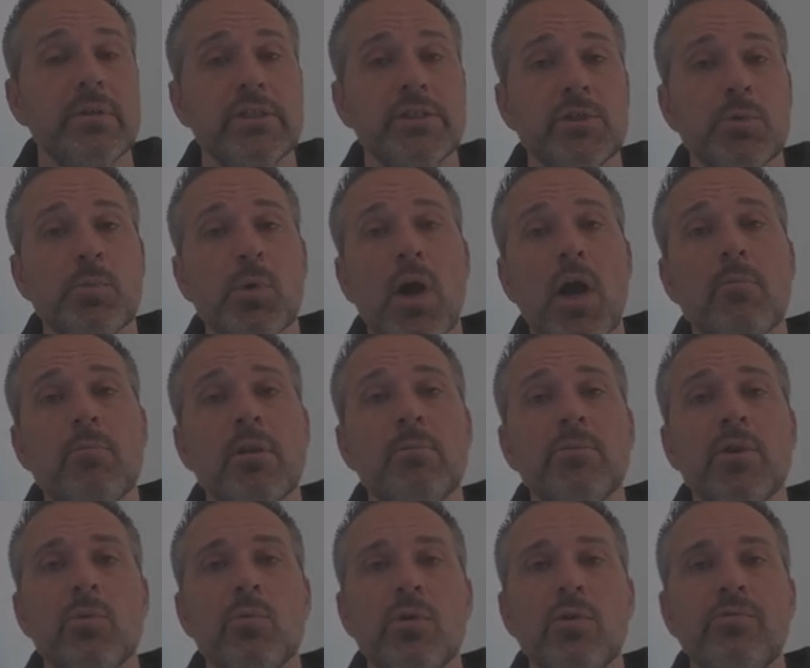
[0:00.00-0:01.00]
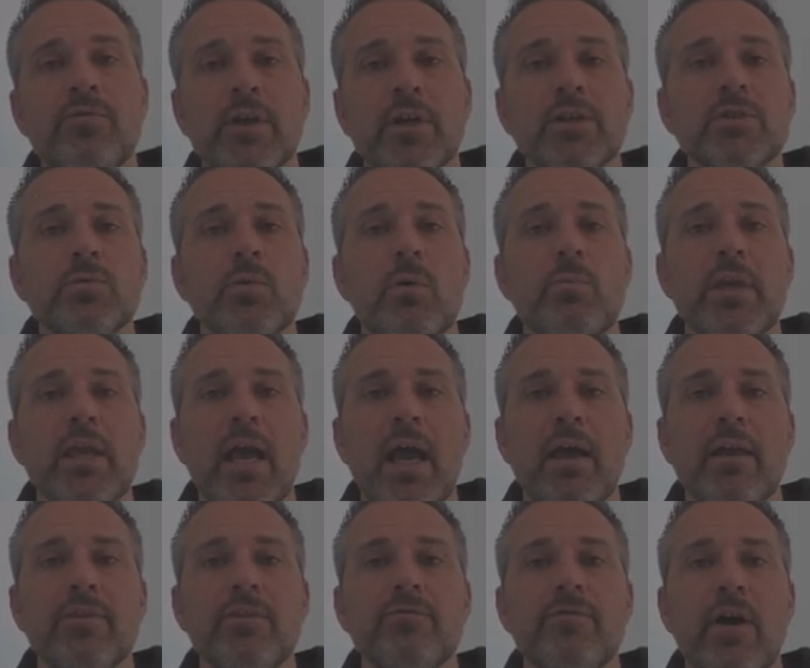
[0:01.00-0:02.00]
is a problem that we'll fix when we
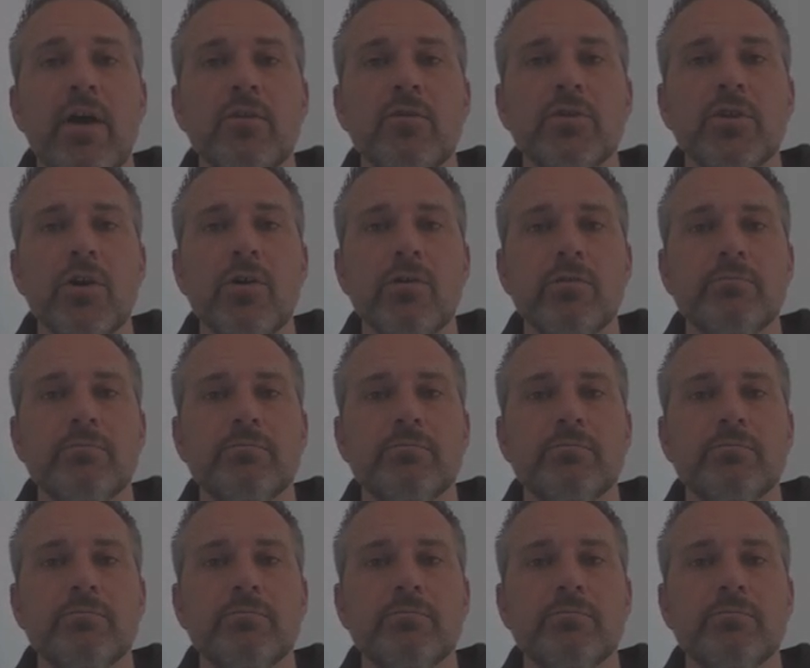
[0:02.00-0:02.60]
add the final code.